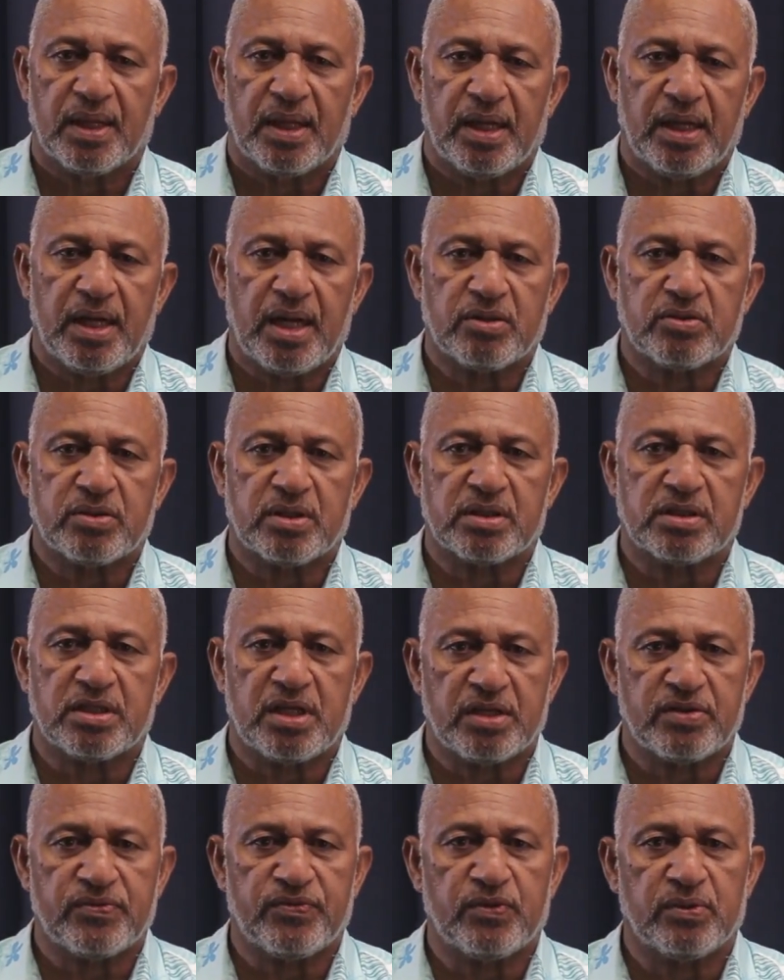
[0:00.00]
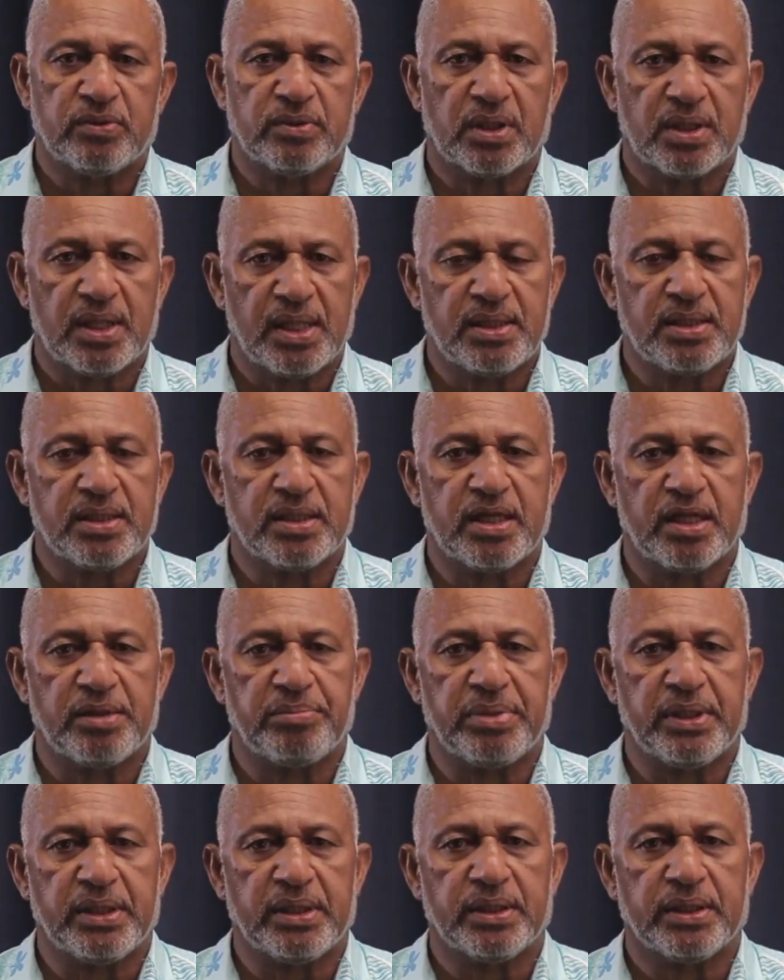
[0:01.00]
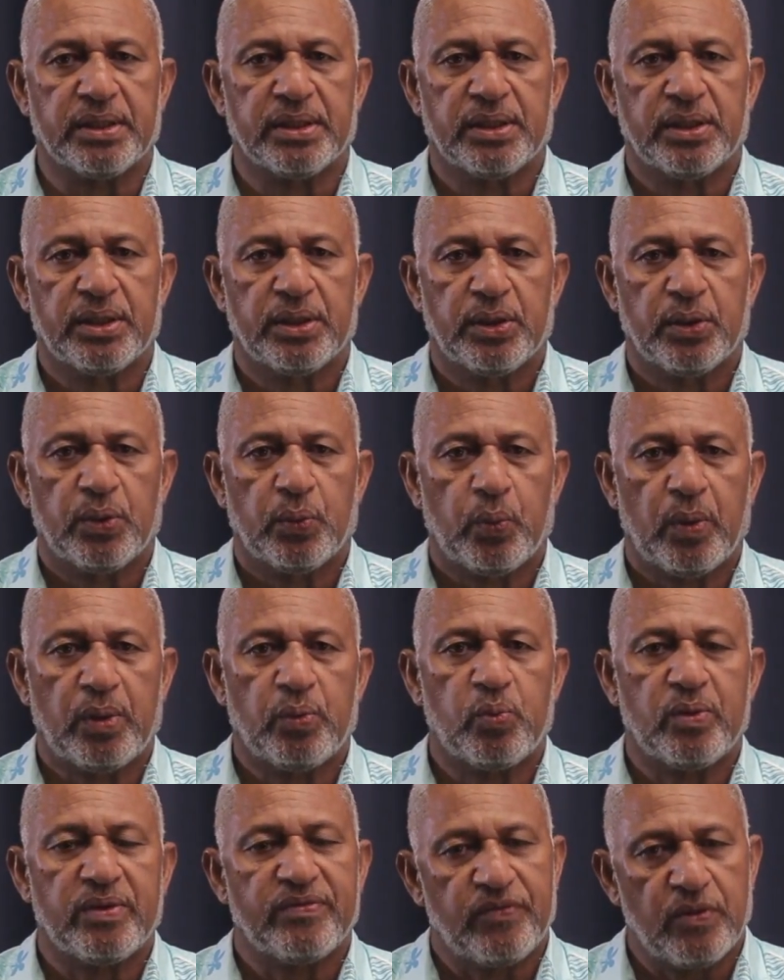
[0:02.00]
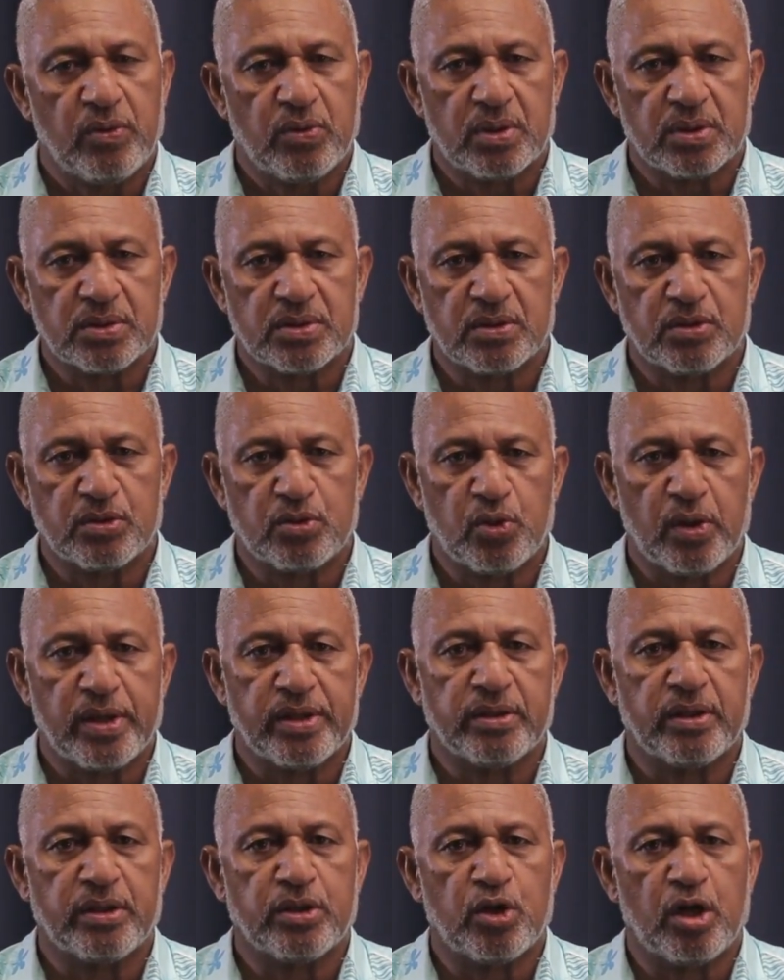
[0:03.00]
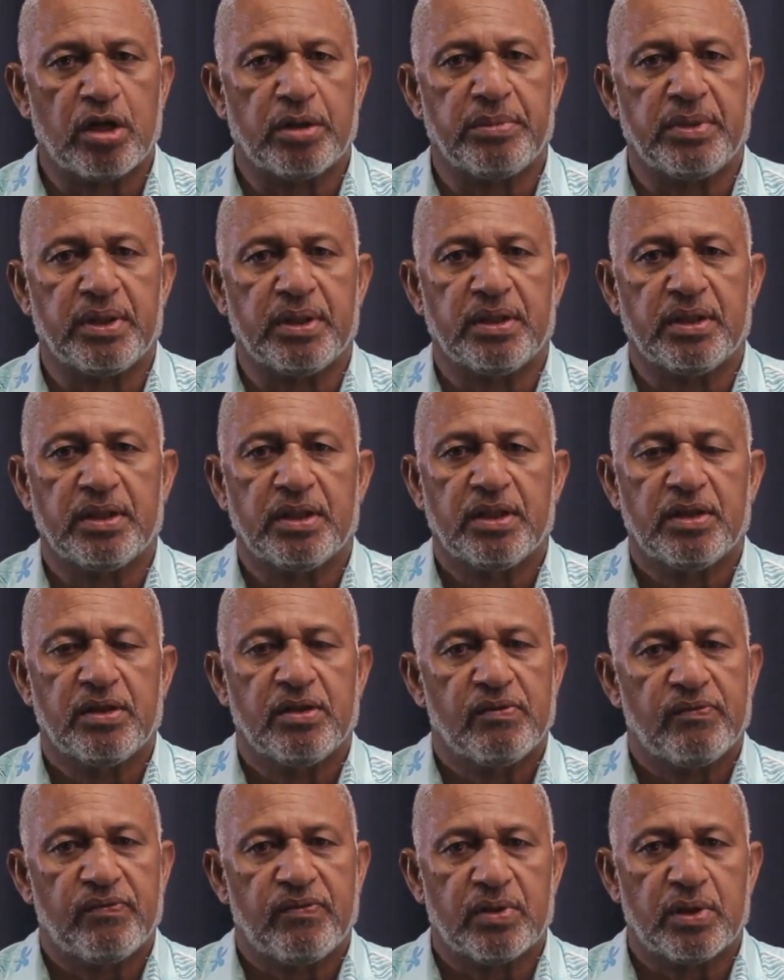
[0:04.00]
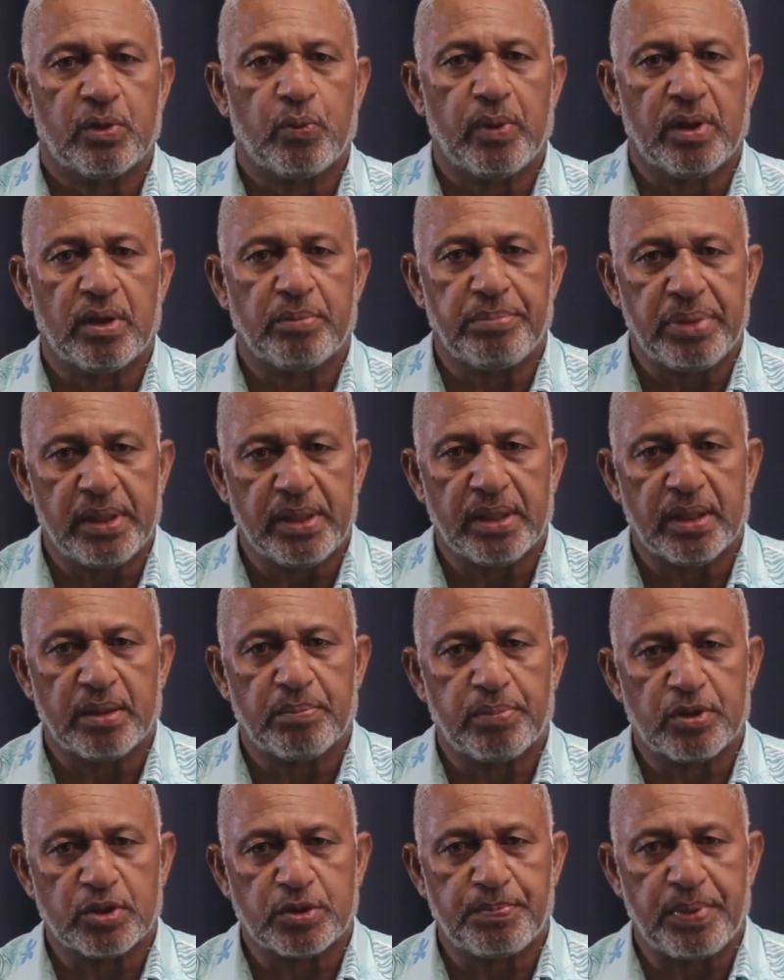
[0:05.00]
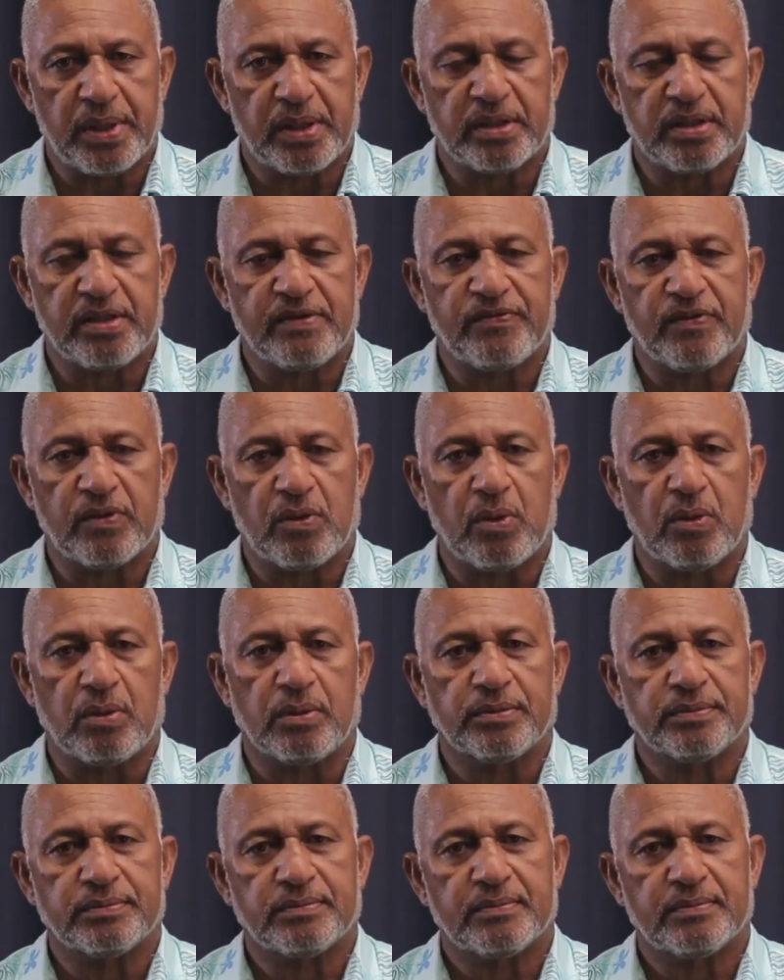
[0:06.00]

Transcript: and how successful the country can be when we focus on growing the economy for the well-being and prosperity for all.